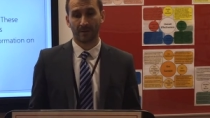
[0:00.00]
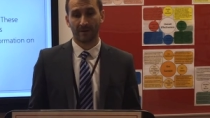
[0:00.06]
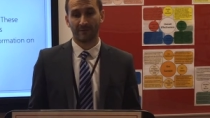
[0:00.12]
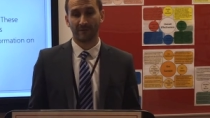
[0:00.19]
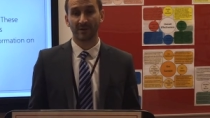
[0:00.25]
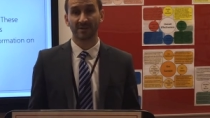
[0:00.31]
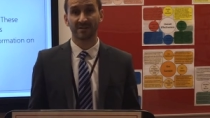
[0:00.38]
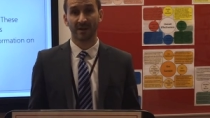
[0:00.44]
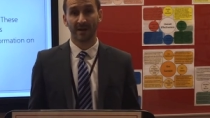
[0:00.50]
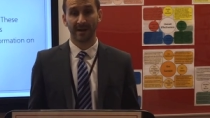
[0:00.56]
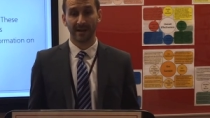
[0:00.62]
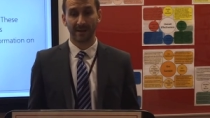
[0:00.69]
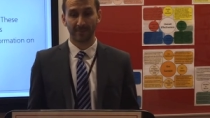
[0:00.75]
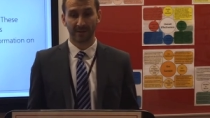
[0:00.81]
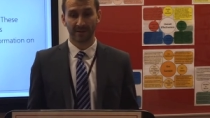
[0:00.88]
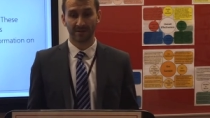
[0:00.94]
For external
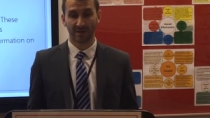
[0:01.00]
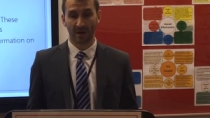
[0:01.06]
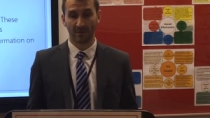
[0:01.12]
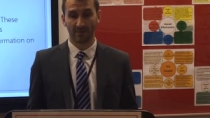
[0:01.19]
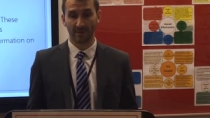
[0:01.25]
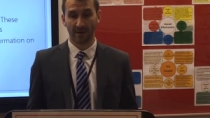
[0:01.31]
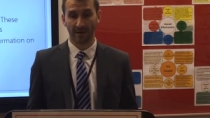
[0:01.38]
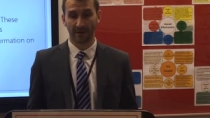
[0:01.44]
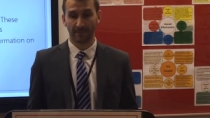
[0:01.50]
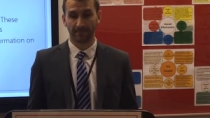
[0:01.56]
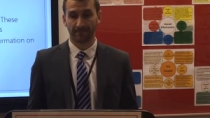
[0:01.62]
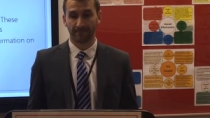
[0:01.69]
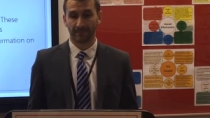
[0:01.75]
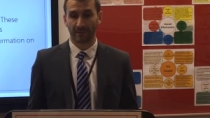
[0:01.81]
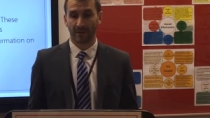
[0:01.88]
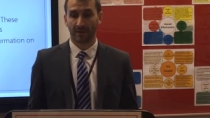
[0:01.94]
applicants only,
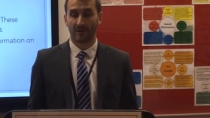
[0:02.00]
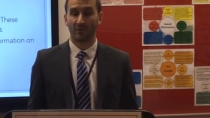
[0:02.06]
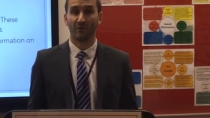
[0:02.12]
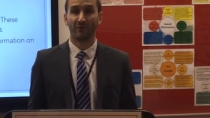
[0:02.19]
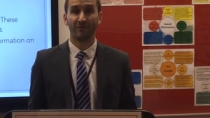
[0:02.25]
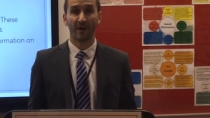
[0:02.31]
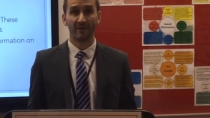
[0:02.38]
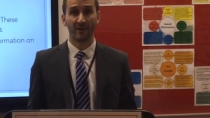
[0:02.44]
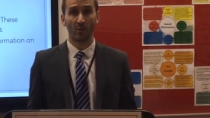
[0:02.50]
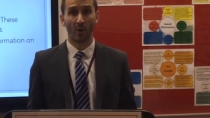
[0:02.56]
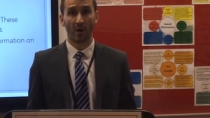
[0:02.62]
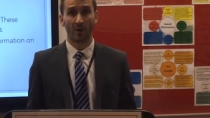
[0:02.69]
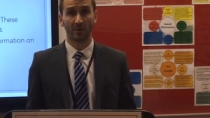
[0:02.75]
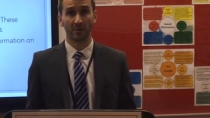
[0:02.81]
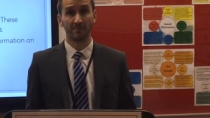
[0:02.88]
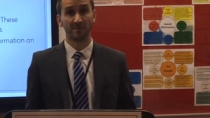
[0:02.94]
you're very
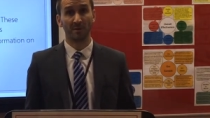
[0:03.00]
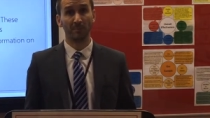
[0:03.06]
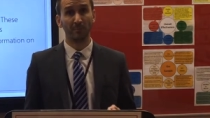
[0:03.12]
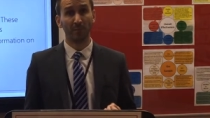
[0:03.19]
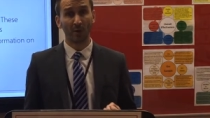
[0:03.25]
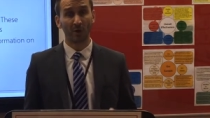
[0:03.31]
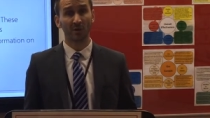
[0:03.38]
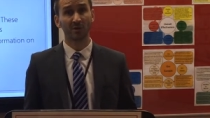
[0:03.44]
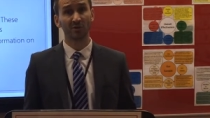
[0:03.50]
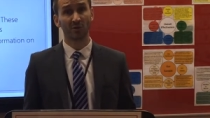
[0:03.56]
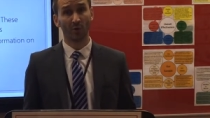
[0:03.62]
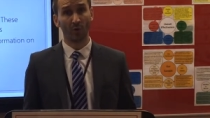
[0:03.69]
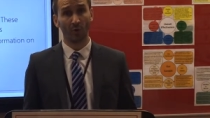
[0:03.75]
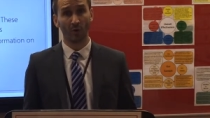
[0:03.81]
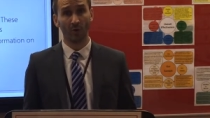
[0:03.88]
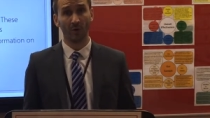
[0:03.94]
welcome to book a
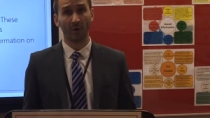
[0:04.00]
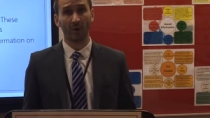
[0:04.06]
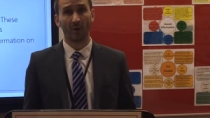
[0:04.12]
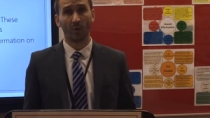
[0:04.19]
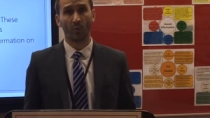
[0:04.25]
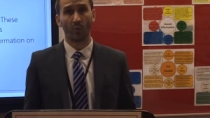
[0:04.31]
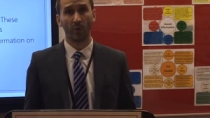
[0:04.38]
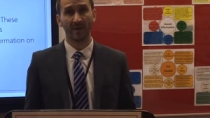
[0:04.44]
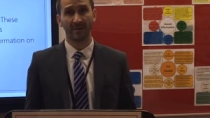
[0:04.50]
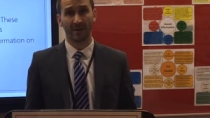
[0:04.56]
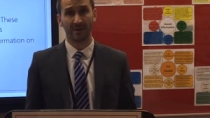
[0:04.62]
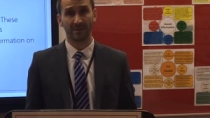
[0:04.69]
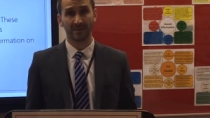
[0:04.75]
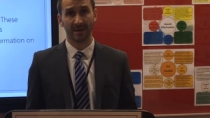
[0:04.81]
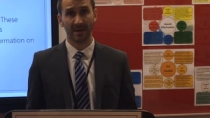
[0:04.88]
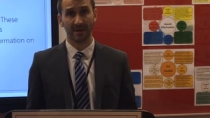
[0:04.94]
tour with us
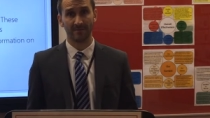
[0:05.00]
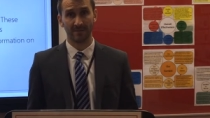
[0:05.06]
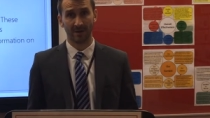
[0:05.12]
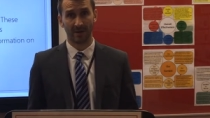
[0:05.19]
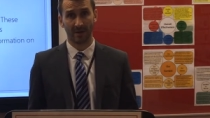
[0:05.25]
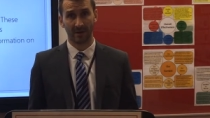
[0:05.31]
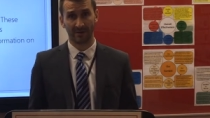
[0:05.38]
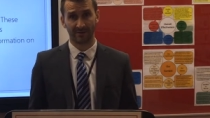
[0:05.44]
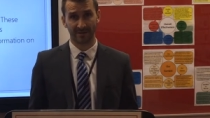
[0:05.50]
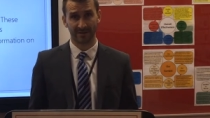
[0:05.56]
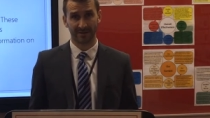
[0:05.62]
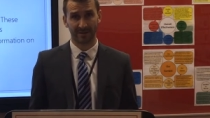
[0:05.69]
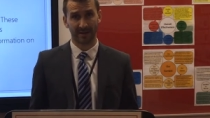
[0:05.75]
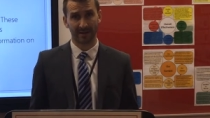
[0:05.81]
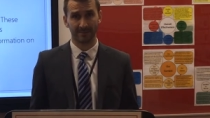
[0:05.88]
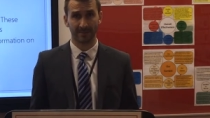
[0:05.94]
here at the Highcrest
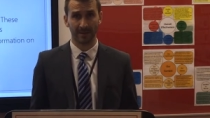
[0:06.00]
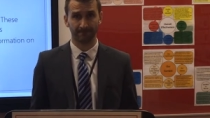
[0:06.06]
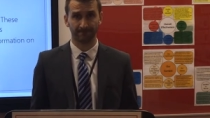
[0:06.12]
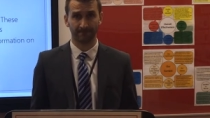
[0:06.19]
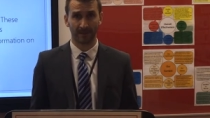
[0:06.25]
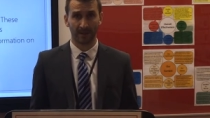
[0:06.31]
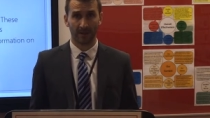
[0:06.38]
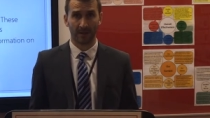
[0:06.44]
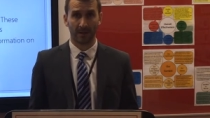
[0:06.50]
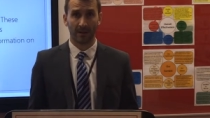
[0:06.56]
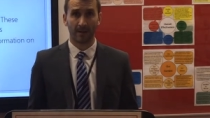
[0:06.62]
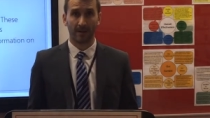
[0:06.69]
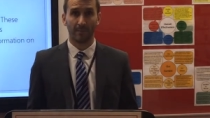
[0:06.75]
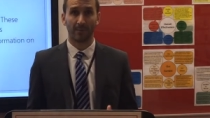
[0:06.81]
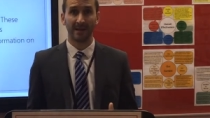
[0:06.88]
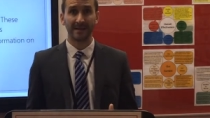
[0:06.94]
Academy.
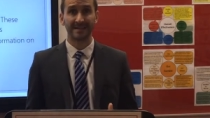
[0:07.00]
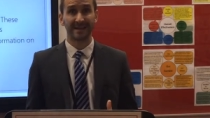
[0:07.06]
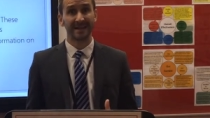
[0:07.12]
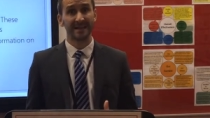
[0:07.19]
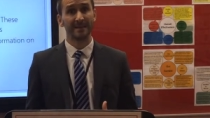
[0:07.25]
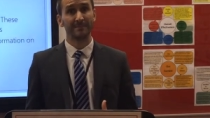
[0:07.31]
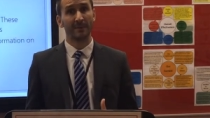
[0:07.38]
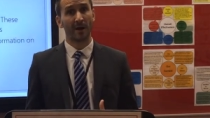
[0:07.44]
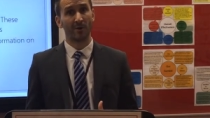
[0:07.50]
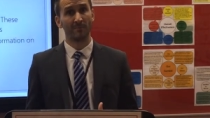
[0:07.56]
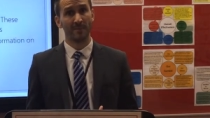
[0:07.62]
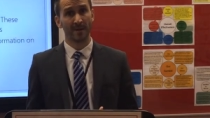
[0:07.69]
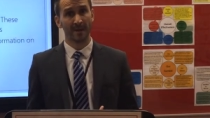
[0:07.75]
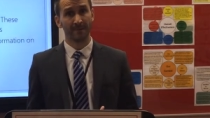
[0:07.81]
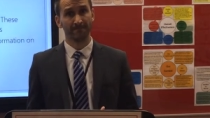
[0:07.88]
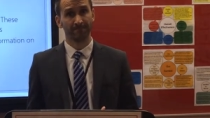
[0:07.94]
Please email
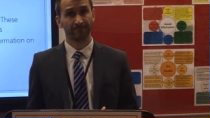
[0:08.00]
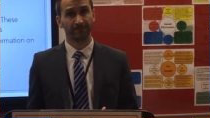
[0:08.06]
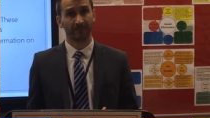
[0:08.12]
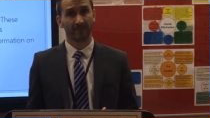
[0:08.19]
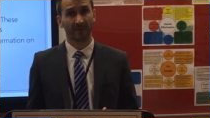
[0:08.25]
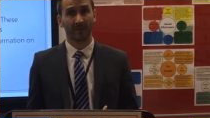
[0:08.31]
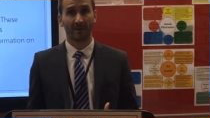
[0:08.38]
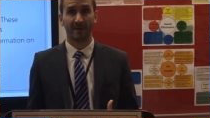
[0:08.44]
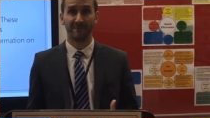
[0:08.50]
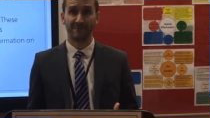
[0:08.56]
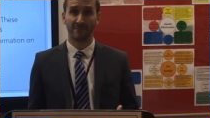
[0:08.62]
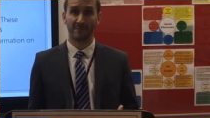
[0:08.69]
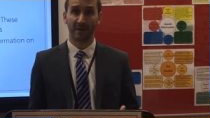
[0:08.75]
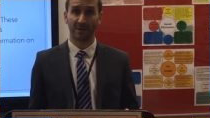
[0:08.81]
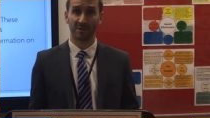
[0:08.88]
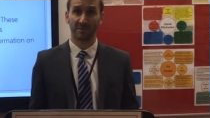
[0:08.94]
me,
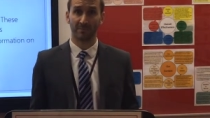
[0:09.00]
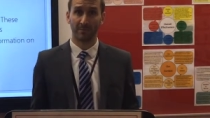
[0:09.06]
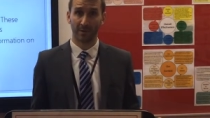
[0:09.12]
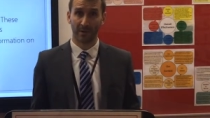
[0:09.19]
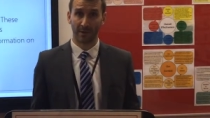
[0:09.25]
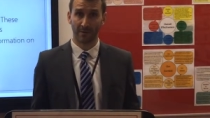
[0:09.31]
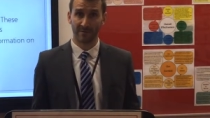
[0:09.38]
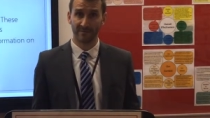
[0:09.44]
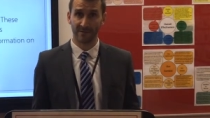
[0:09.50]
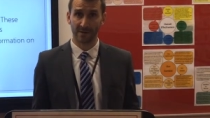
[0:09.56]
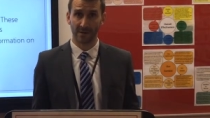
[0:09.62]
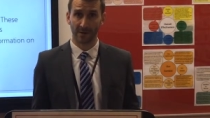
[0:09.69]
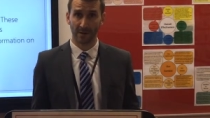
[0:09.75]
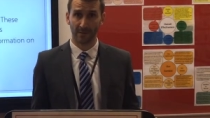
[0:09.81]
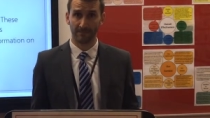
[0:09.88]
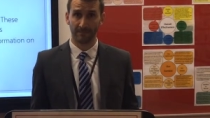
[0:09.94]
information below the
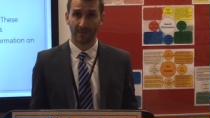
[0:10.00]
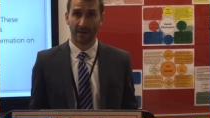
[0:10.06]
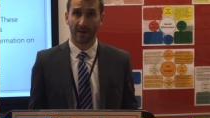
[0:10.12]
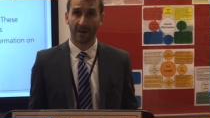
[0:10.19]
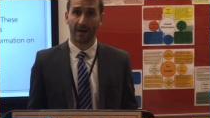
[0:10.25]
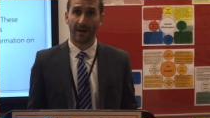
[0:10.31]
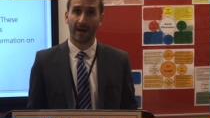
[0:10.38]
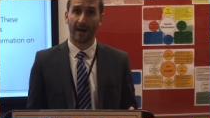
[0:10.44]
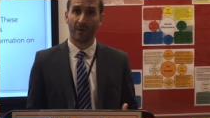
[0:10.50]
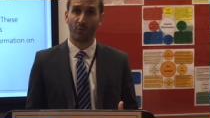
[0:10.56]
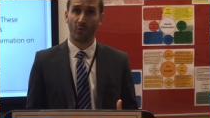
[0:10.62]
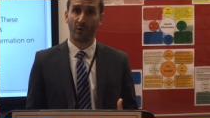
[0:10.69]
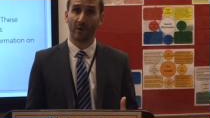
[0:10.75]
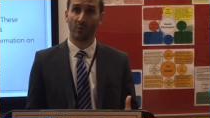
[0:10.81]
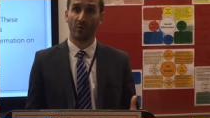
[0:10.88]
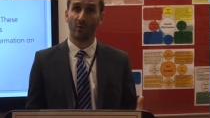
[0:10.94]
video, and
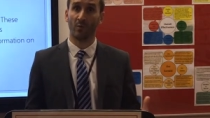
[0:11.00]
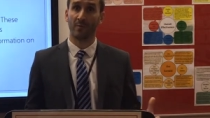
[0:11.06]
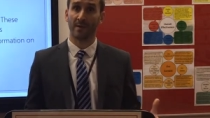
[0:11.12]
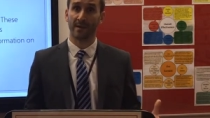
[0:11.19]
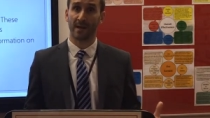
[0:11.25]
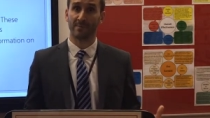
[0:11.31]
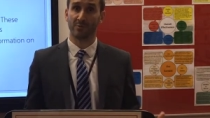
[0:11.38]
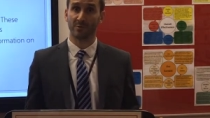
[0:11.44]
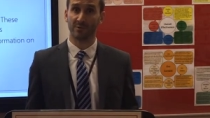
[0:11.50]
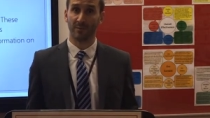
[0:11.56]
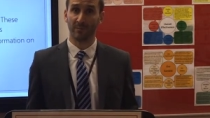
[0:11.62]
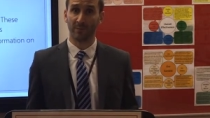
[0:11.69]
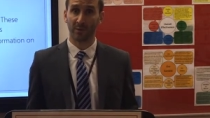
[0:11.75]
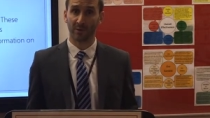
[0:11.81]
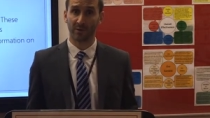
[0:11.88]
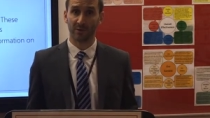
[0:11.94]
we will be able to
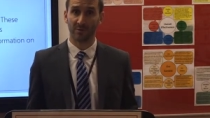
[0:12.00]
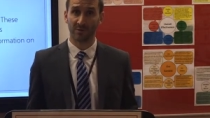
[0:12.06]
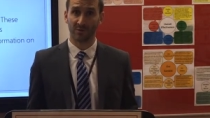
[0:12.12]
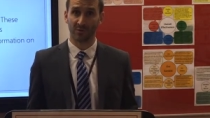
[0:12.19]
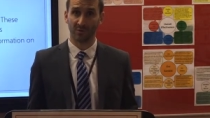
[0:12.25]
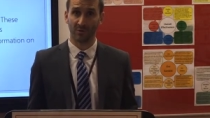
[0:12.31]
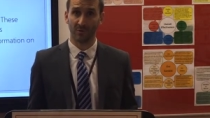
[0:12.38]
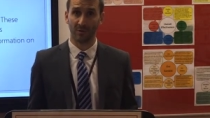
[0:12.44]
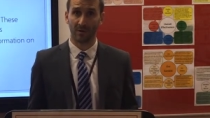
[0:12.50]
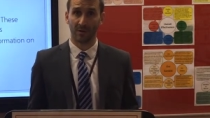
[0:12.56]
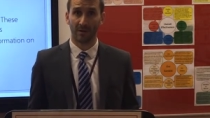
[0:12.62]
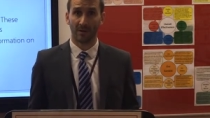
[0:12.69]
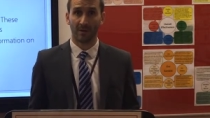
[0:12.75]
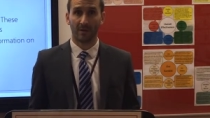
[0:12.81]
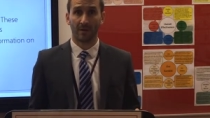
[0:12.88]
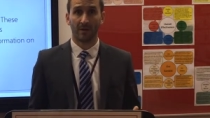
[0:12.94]
book you a tour,
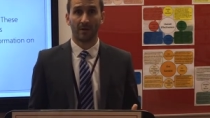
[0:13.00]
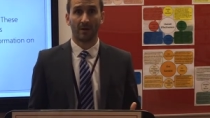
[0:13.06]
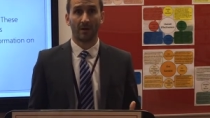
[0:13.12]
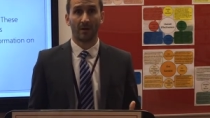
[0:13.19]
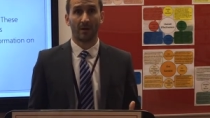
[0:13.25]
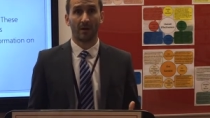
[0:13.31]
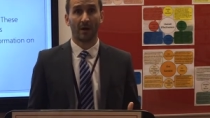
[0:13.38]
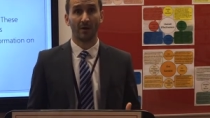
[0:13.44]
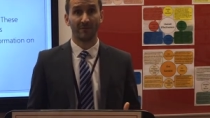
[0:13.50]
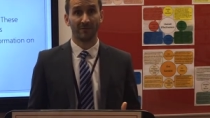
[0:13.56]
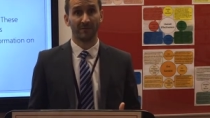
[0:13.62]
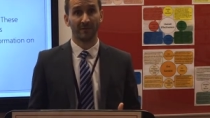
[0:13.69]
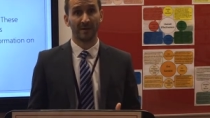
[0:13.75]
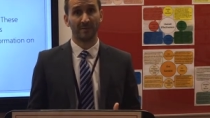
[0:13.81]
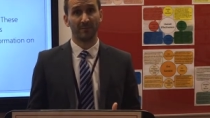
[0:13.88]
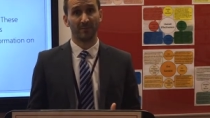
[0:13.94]

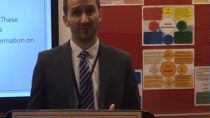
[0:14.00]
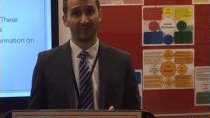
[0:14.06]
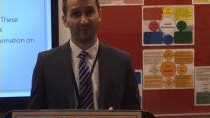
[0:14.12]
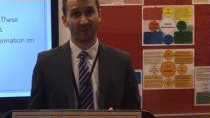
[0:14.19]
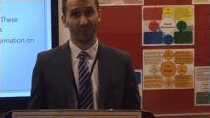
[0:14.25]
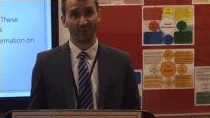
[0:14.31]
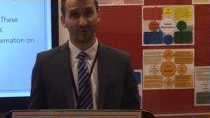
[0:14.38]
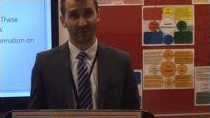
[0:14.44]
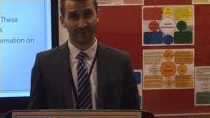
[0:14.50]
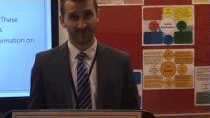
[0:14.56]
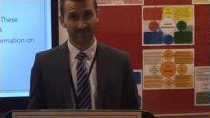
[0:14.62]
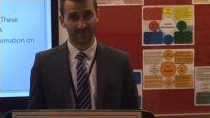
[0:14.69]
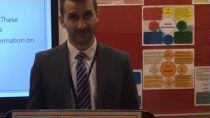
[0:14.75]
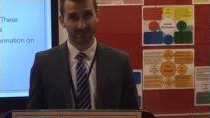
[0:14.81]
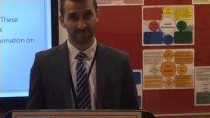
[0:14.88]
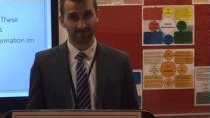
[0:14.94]
hopefully before
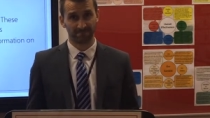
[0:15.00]
Christmas.